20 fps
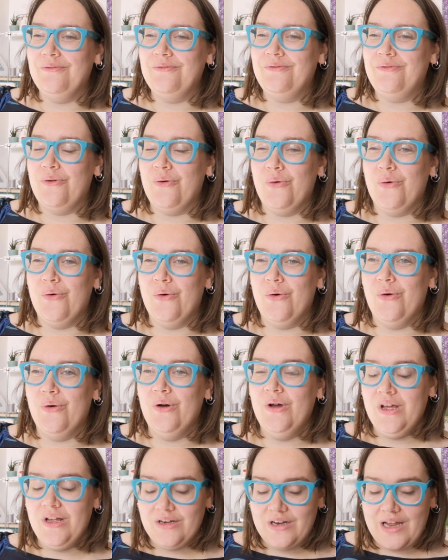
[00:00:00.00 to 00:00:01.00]
for,
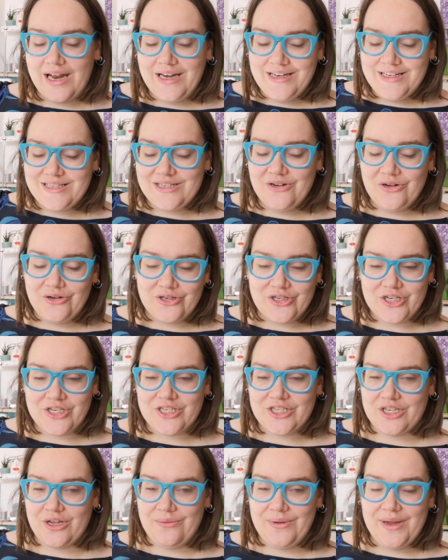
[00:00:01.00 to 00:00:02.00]
and it's not
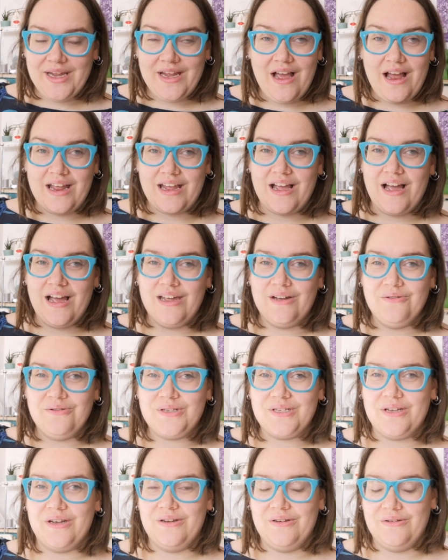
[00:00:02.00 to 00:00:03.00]
just sewing. I
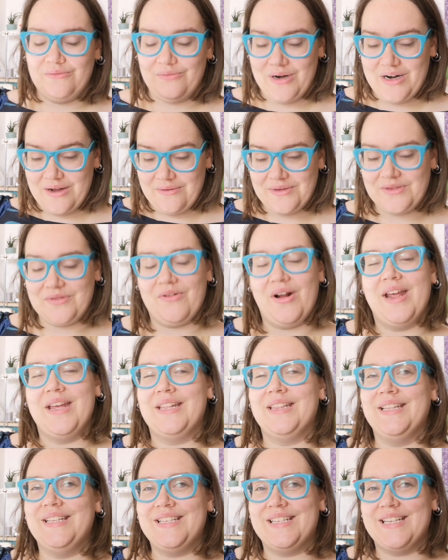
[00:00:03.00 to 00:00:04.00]
also, when I was
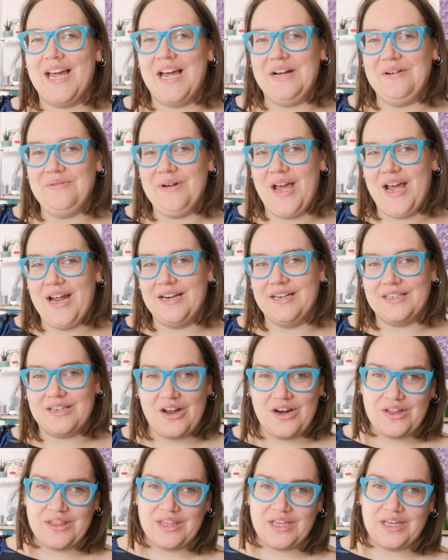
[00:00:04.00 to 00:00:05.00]
writing these down and
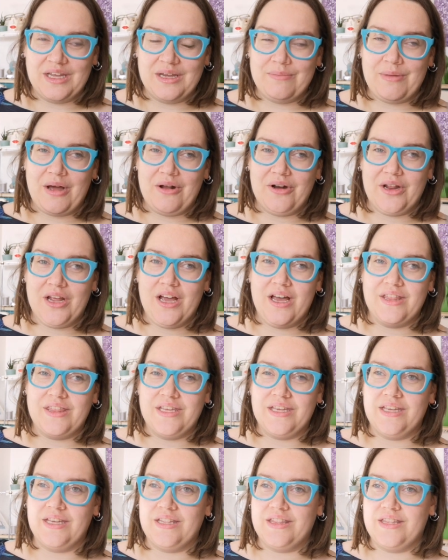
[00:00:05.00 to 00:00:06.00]
kind of thinking about it, I
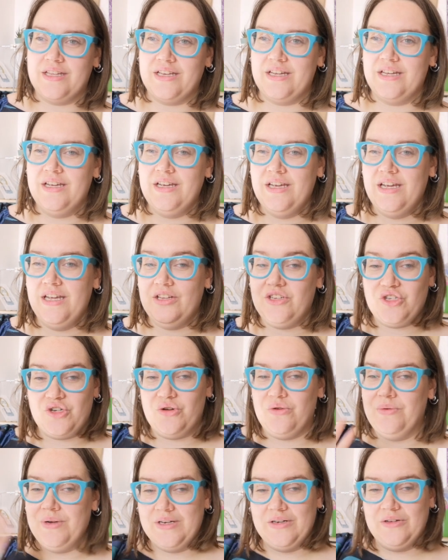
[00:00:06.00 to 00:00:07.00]
think that it's
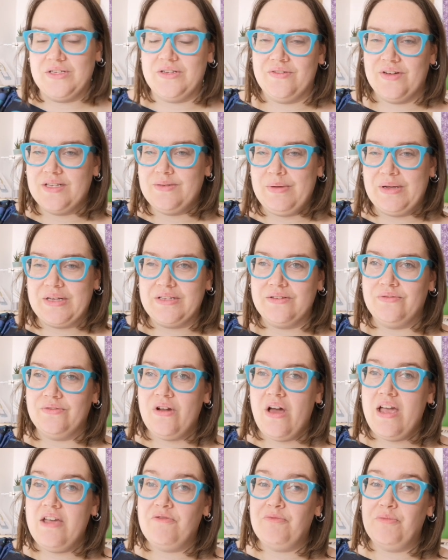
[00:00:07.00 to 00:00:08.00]
true in lots of aspects of
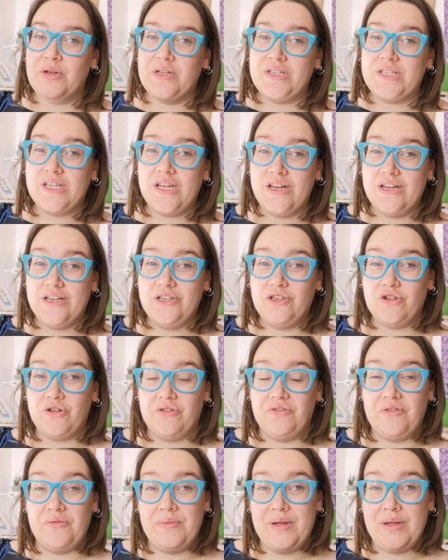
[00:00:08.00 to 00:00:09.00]
life, but it's certainly
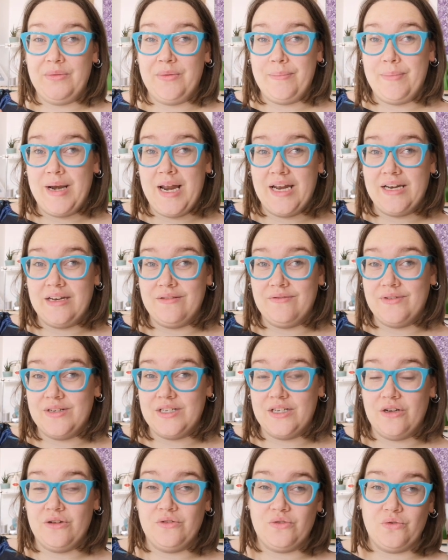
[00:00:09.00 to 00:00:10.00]
true for me when planning
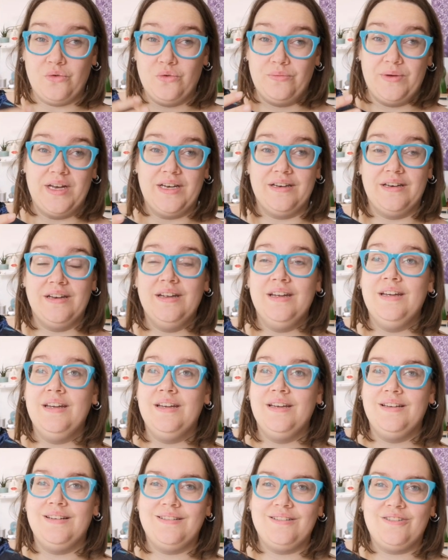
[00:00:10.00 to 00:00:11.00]
videos or when
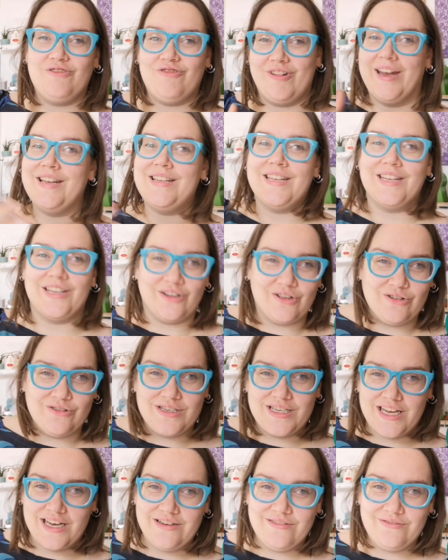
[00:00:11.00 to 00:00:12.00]
creating
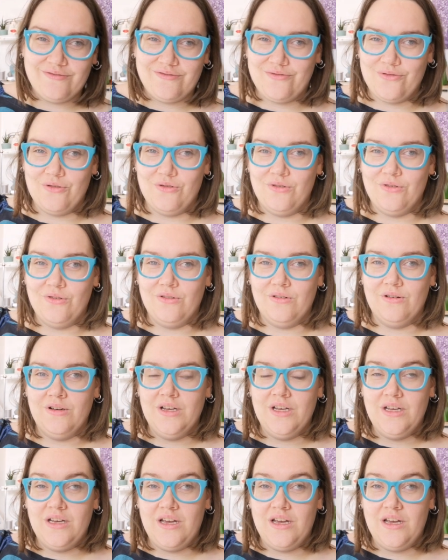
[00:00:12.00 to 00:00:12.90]
content for